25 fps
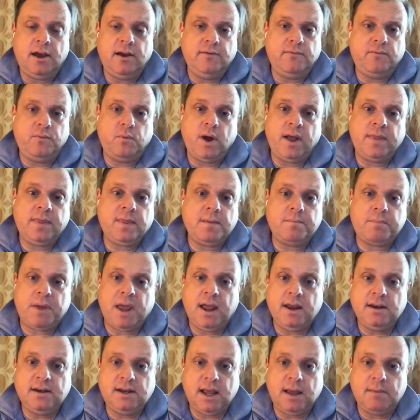of what the
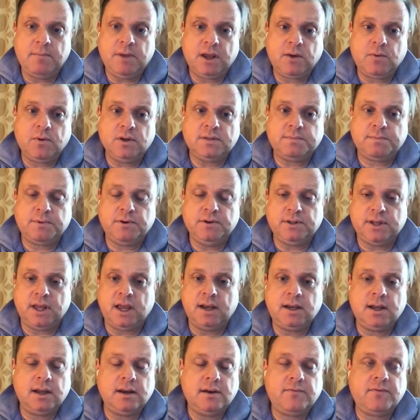pandemic was
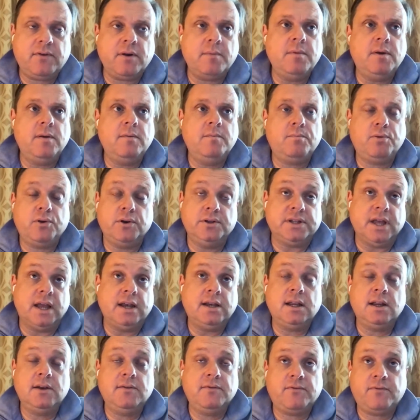
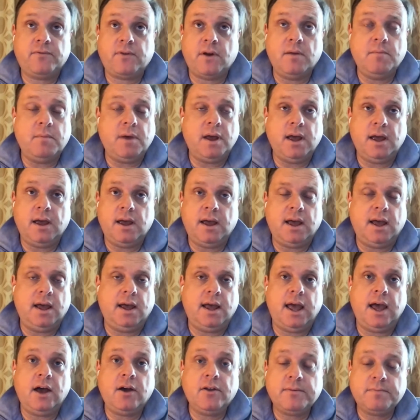presenting from
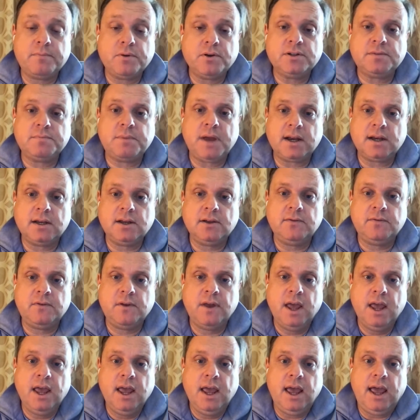a health perspective.
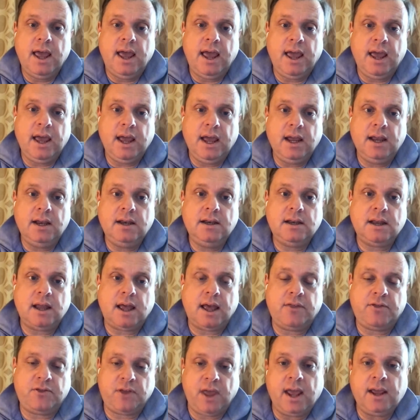And
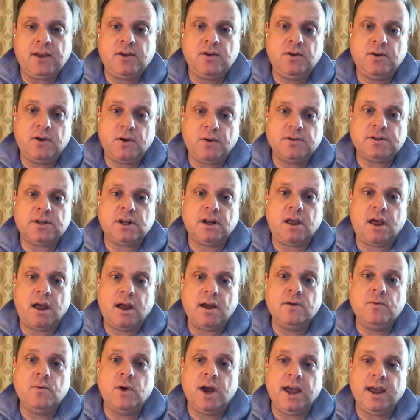a thank you goes a
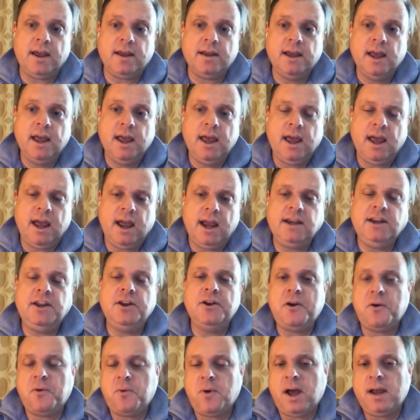long way.
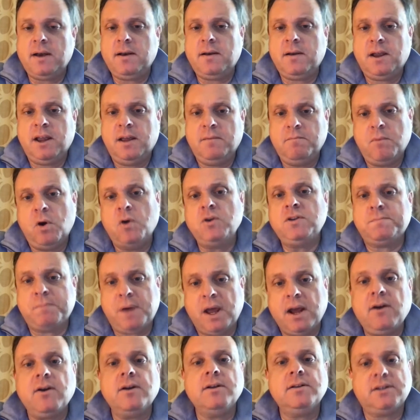And you know what?
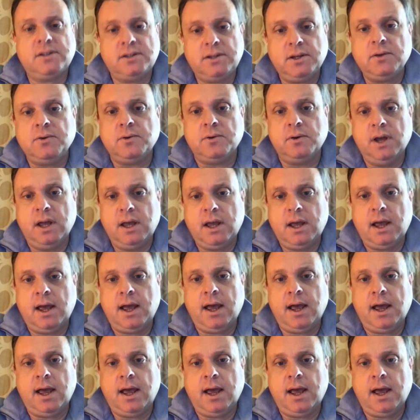Most parents do,